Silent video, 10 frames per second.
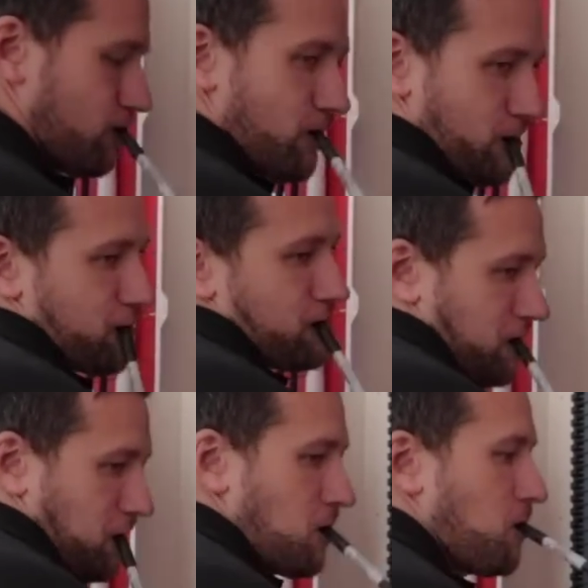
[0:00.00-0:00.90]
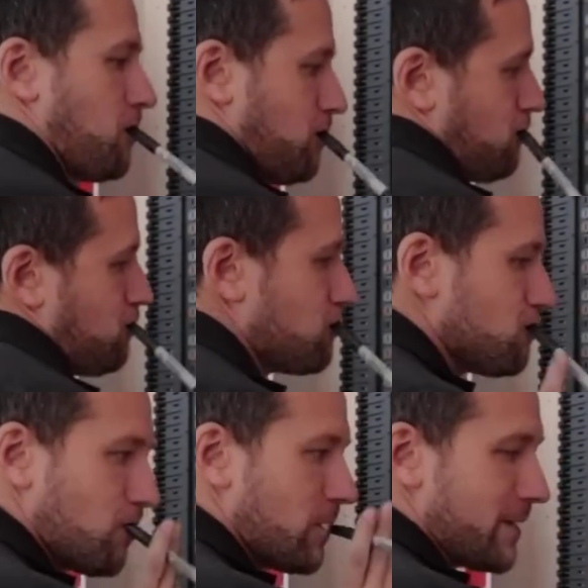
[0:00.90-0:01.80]
not that it's
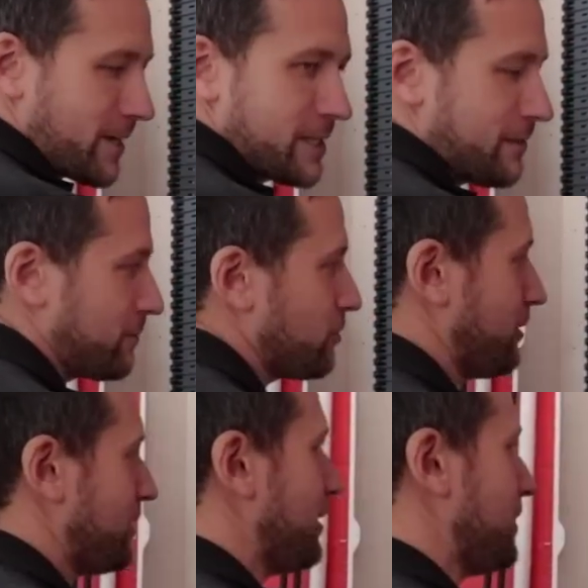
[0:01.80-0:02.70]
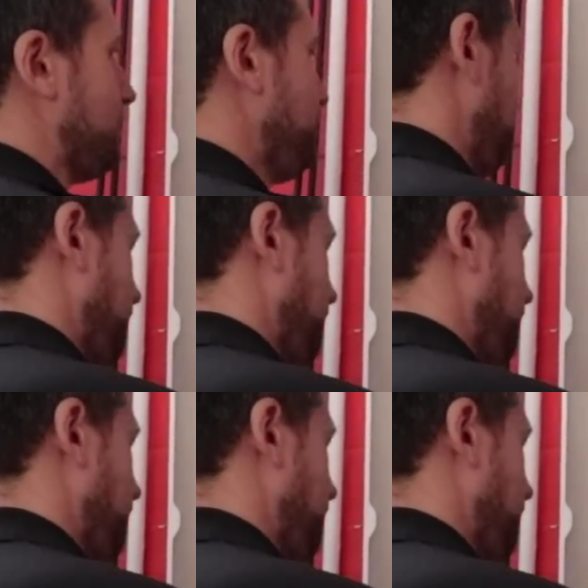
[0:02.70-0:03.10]
a negative criticism,